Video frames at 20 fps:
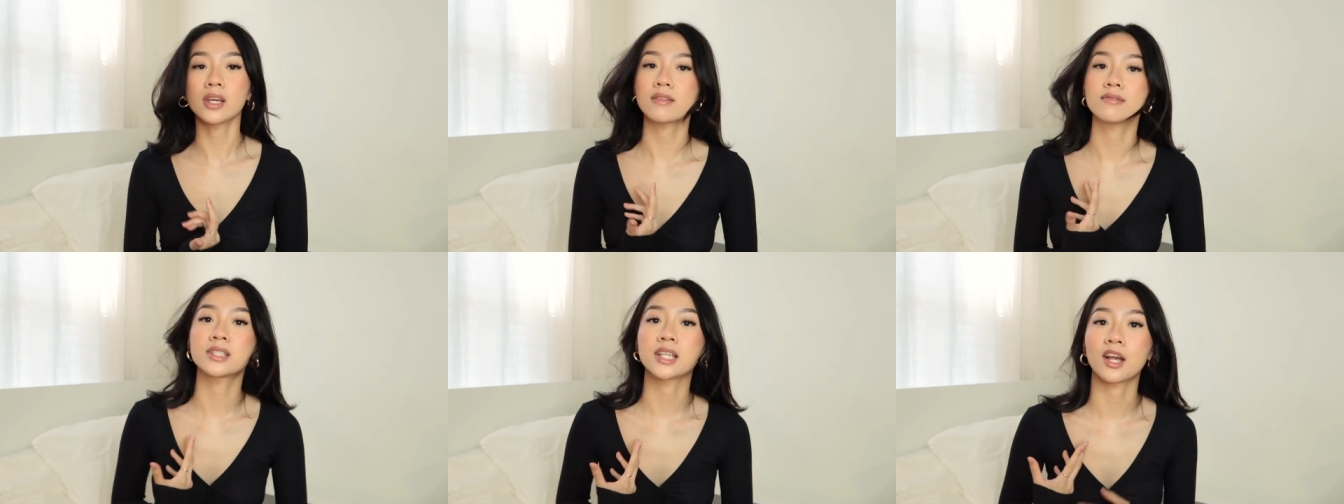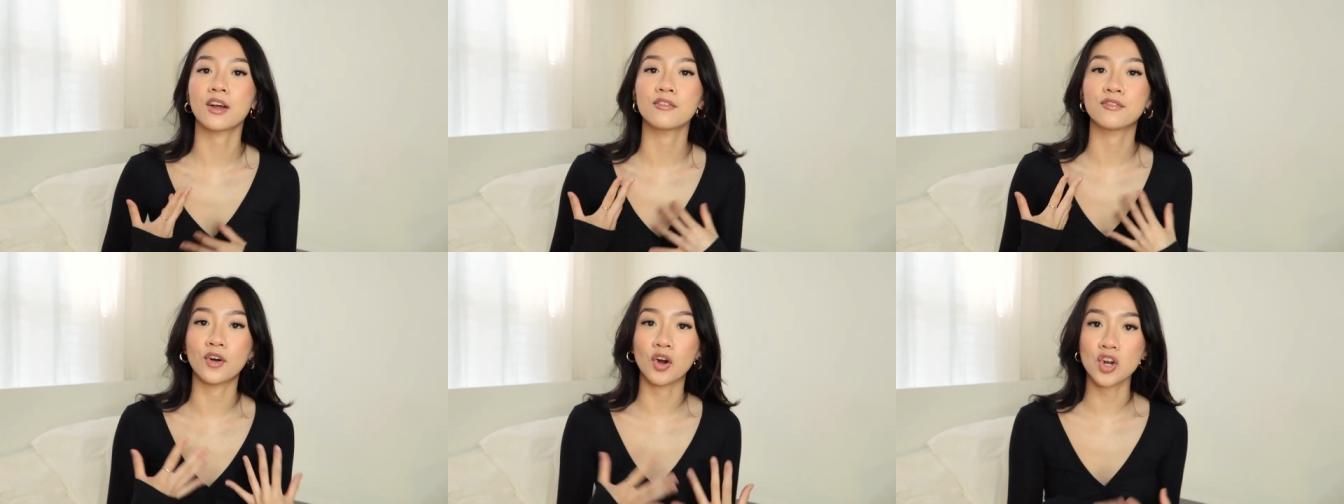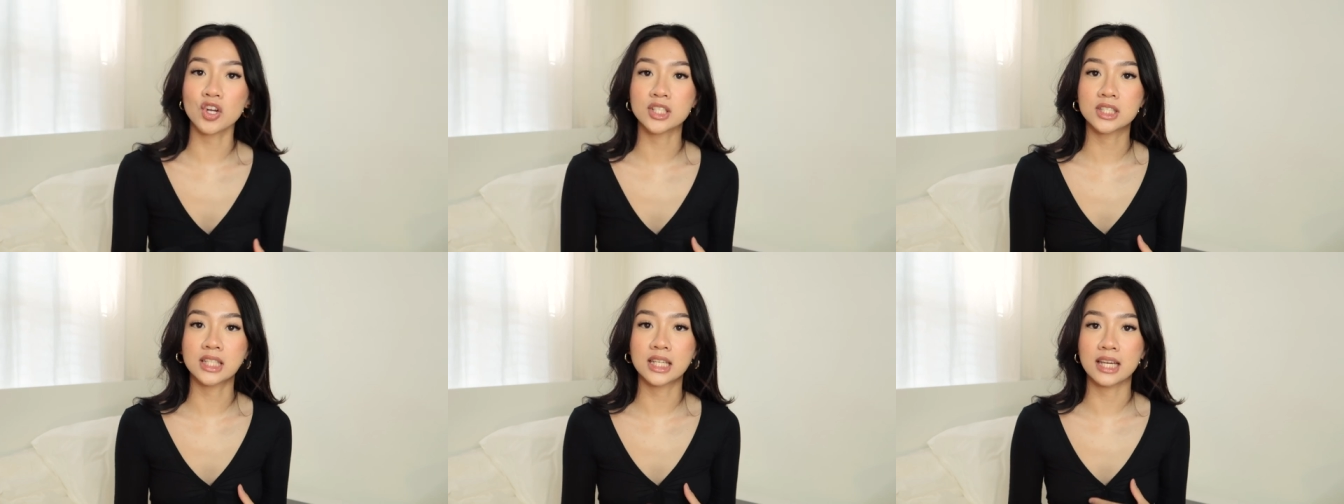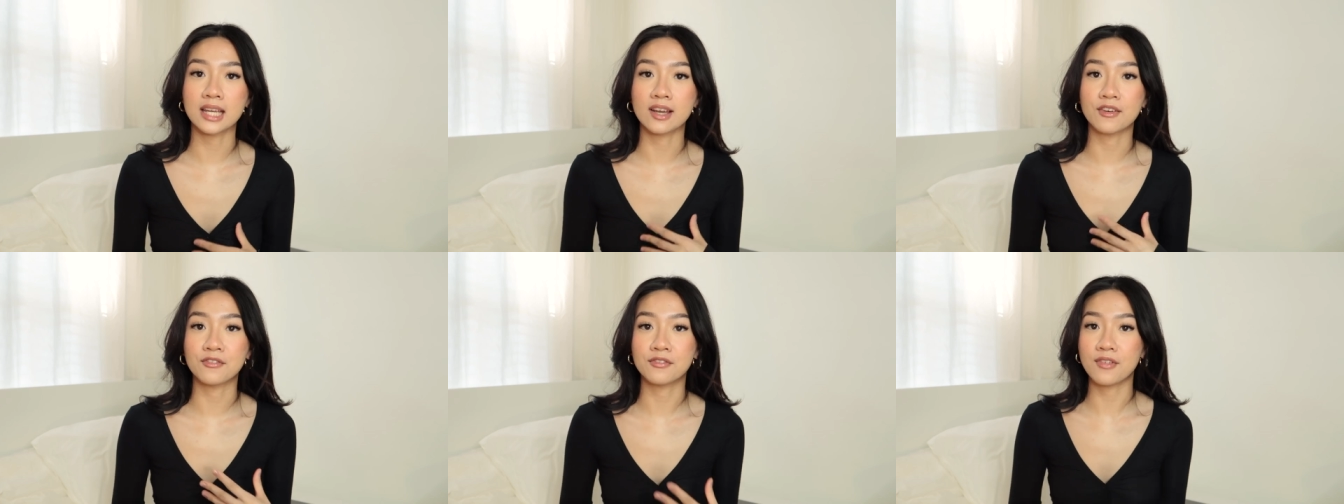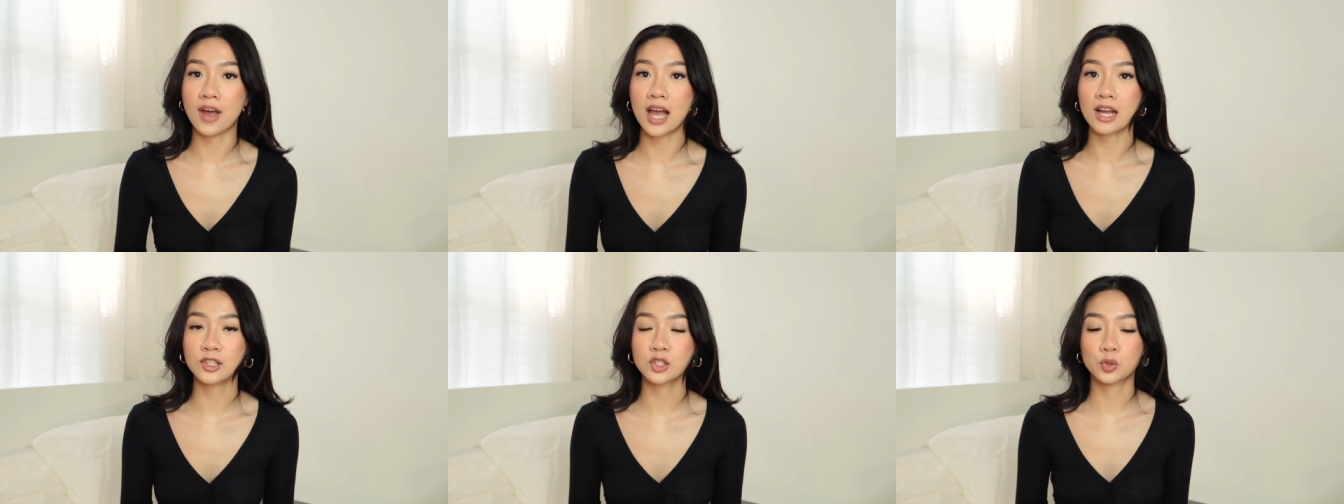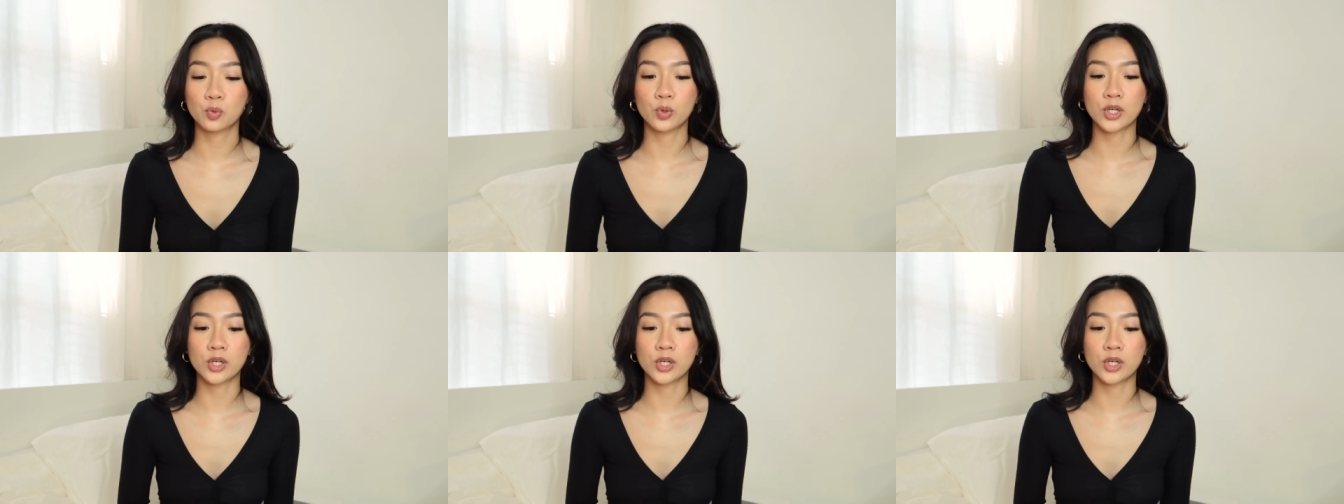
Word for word: of gives like a varsity effect,